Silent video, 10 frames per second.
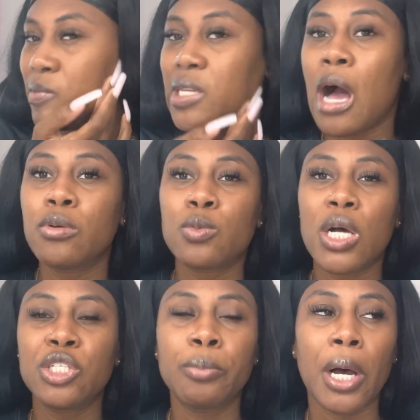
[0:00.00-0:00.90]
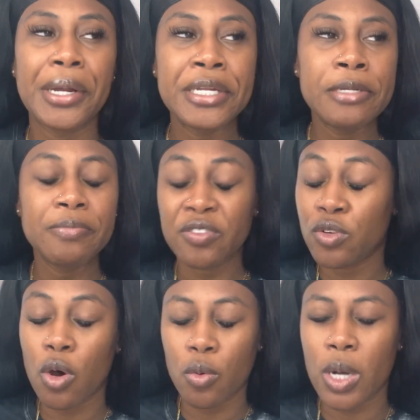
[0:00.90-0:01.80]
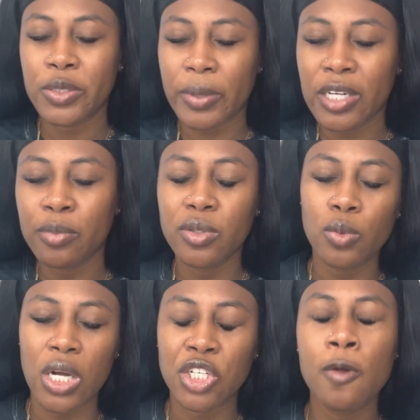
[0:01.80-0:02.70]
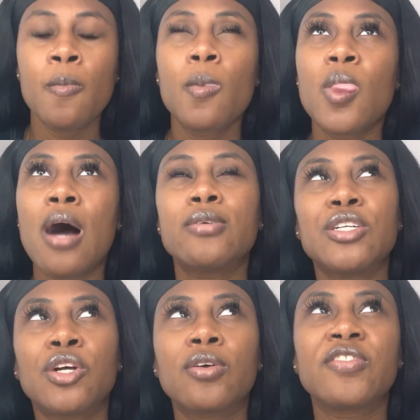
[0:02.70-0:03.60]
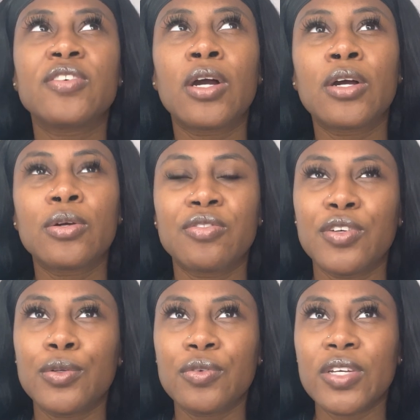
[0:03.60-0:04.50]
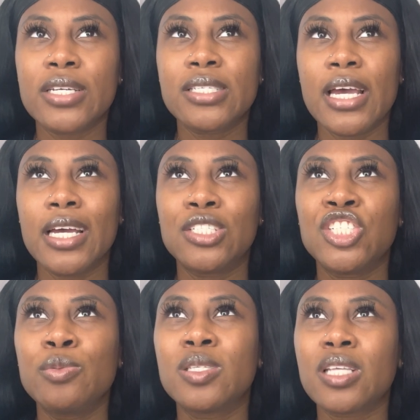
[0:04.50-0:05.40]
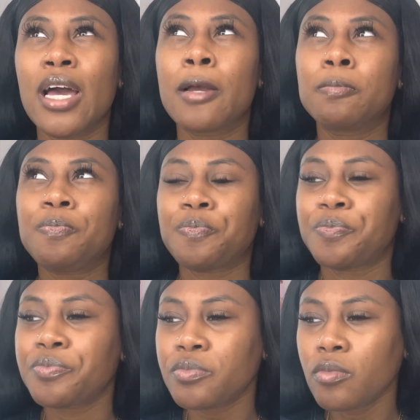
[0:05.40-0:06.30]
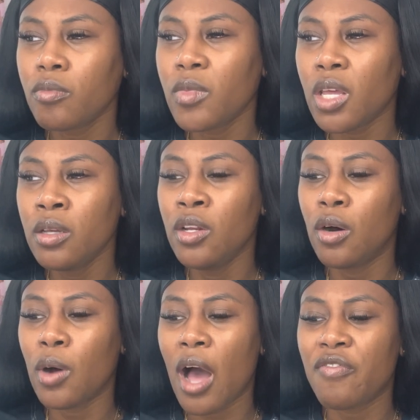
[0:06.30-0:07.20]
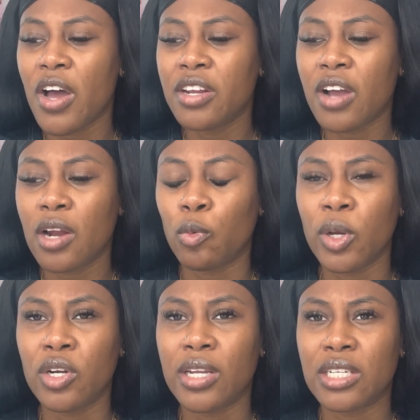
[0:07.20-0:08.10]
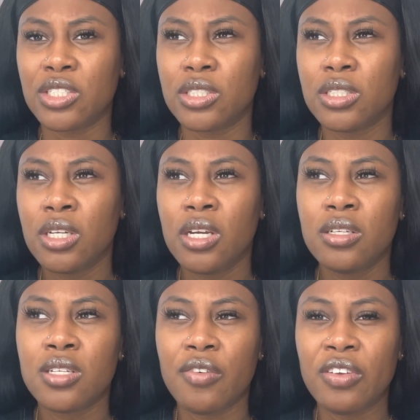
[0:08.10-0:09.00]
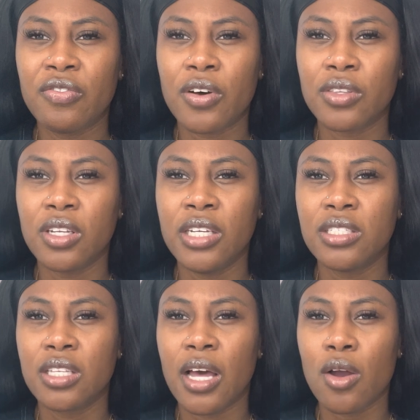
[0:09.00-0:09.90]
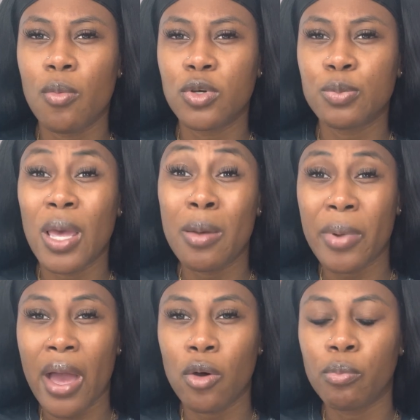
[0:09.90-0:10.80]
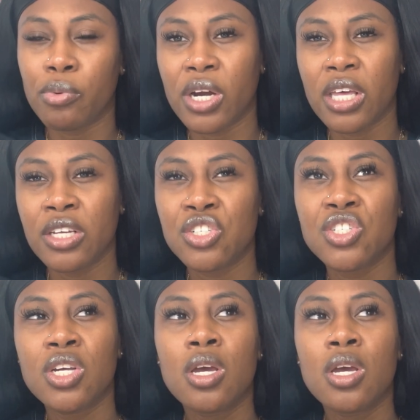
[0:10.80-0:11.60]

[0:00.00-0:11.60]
I was watching Bondi. If you don't watch Bondi Boo, watch her. I was watching her review of this, and she was like, you know, I find it kind of weird that Duffy felt the need to like almost pimp out British